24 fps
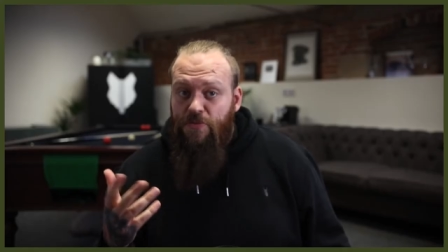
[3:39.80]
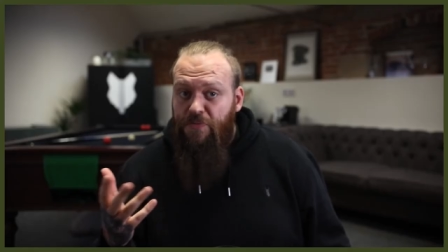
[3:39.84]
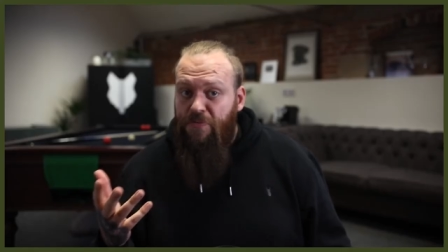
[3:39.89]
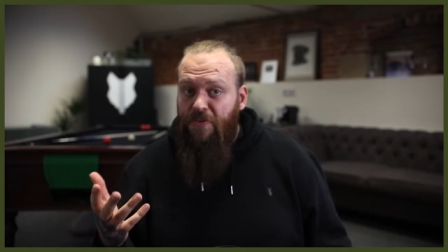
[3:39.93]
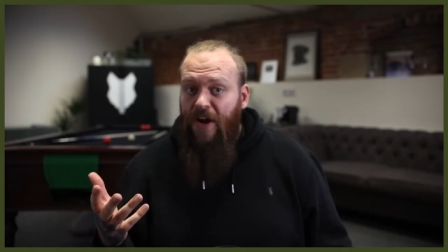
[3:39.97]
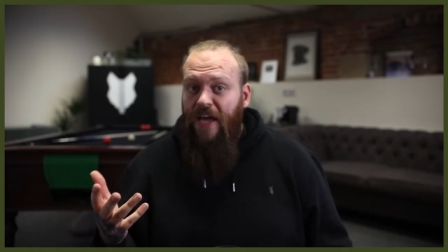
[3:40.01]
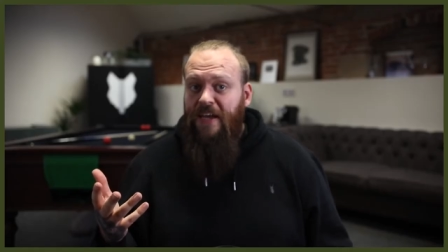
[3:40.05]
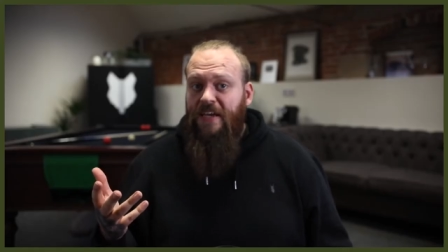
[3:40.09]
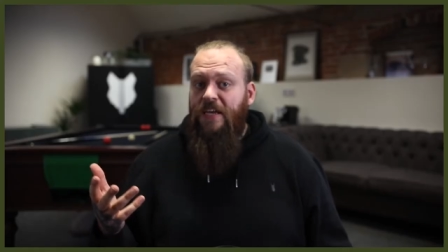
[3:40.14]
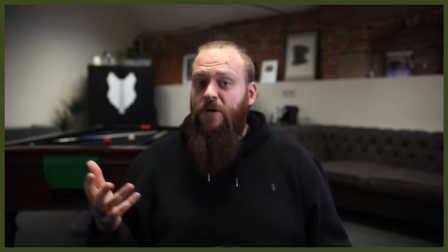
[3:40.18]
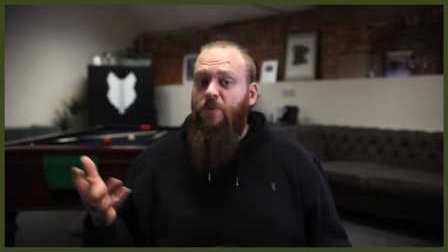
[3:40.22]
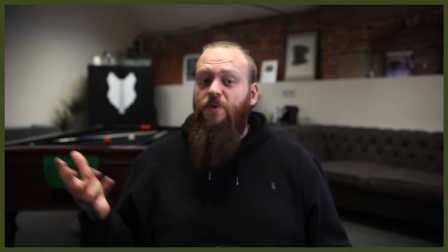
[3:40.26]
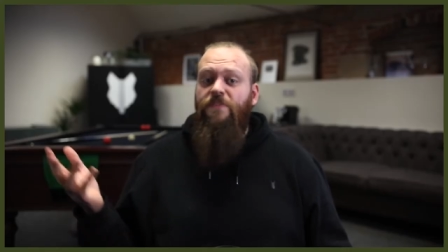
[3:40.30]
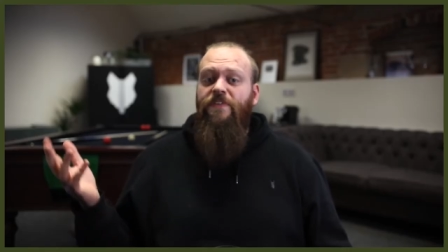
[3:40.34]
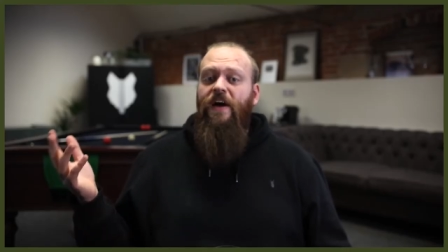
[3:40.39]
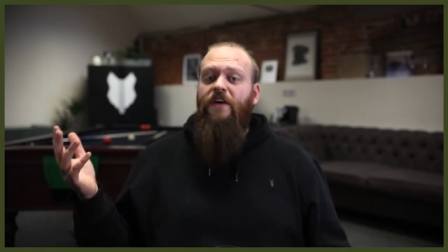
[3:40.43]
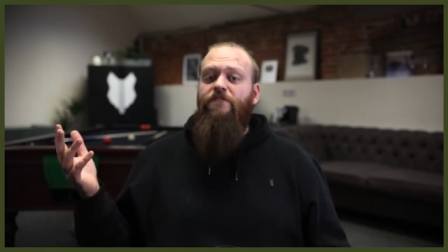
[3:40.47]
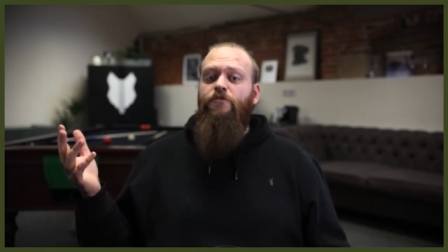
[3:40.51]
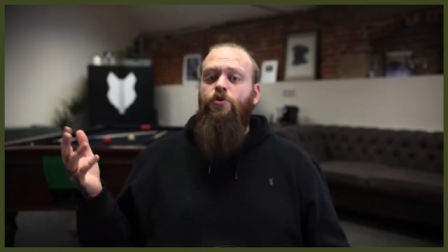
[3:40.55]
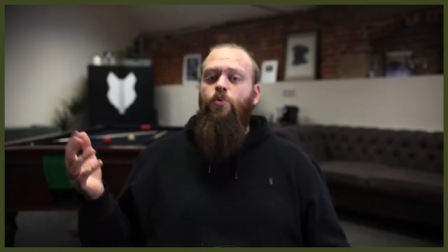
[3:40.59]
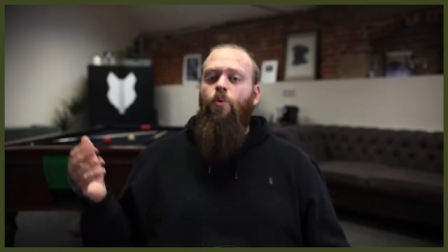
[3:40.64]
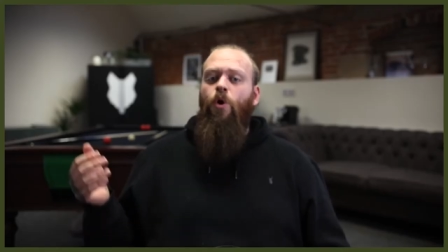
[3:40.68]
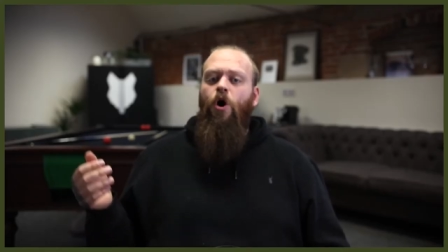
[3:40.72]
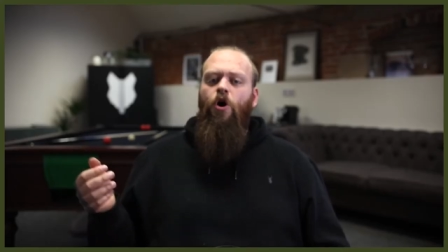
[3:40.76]
friendly with
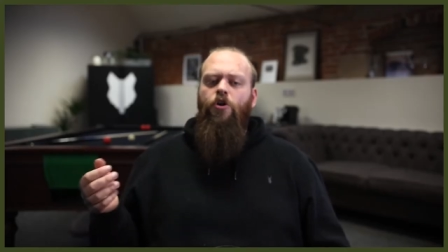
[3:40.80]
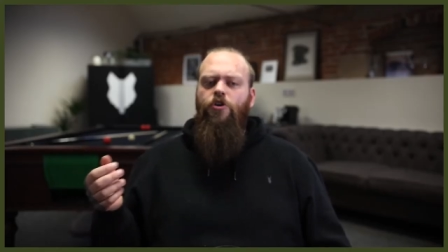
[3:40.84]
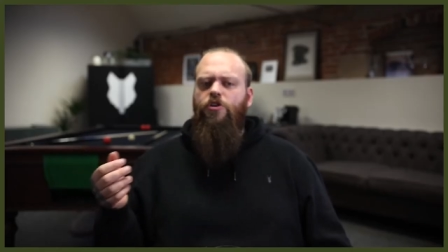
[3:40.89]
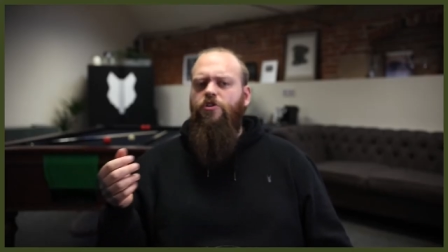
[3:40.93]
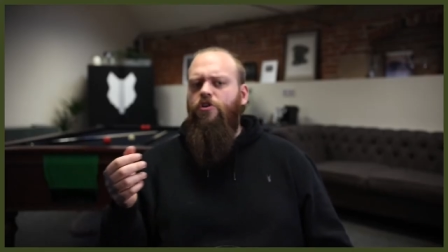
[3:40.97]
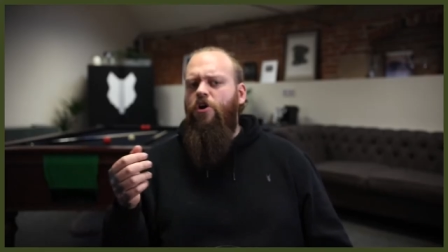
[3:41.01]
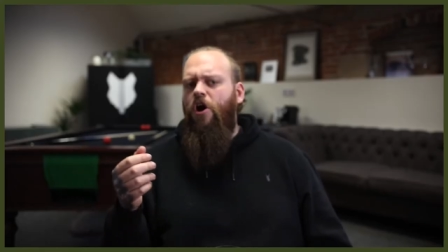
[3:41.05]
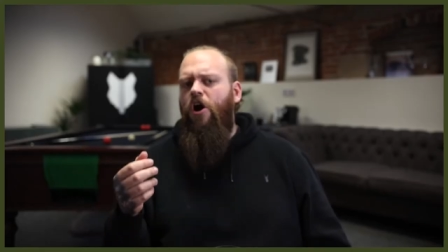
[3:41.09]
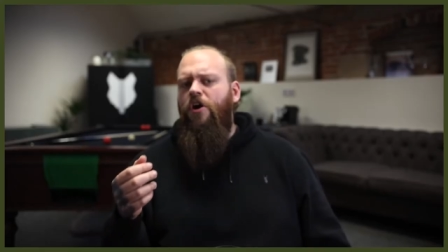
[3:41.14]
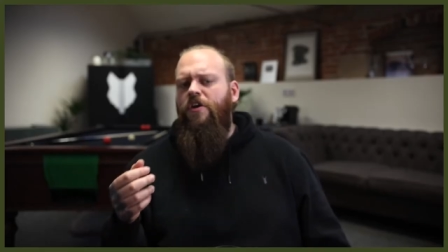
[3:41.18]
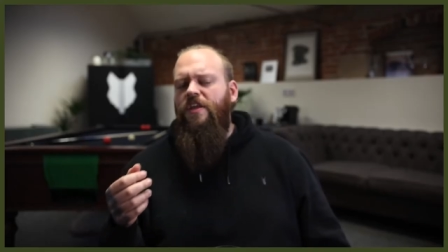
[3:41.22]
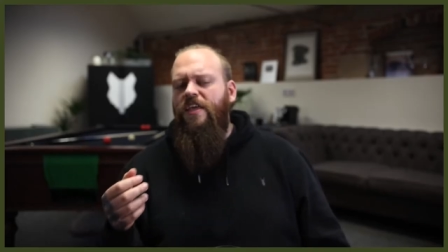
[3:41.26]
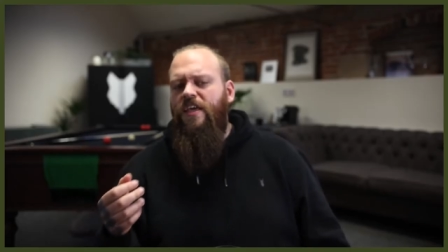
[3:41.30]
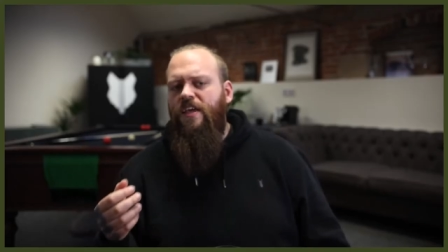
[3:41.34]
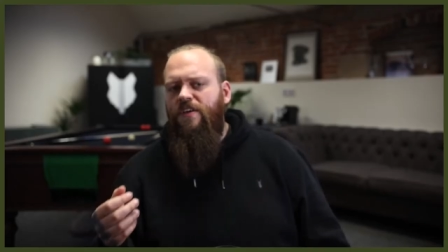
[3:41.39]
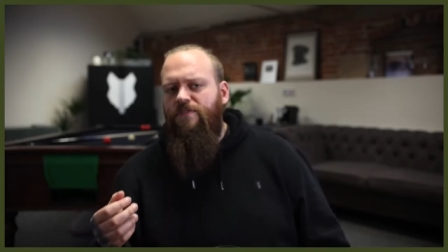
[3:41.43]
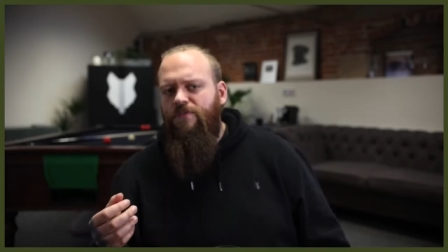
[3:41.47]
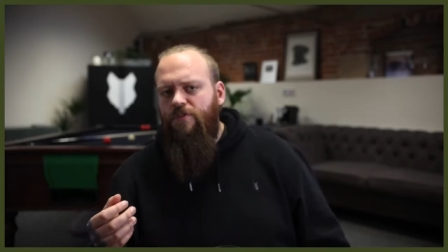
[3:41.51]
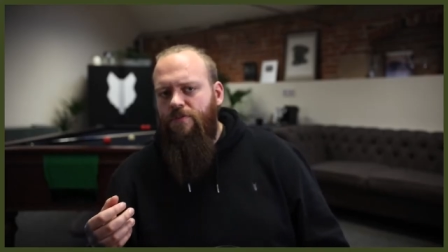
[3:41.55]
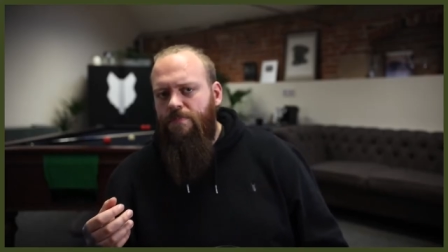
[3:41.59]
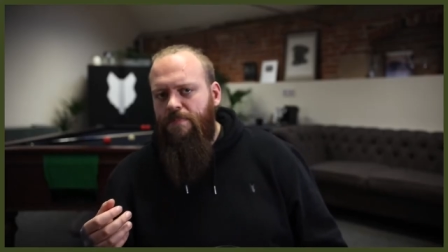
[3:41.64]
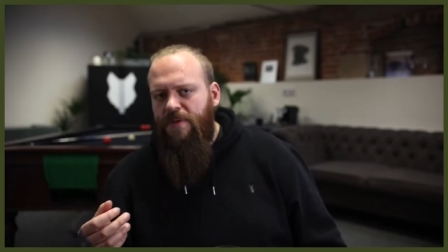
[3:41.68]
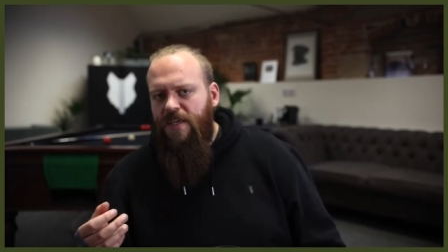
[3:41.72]
everyone and can't even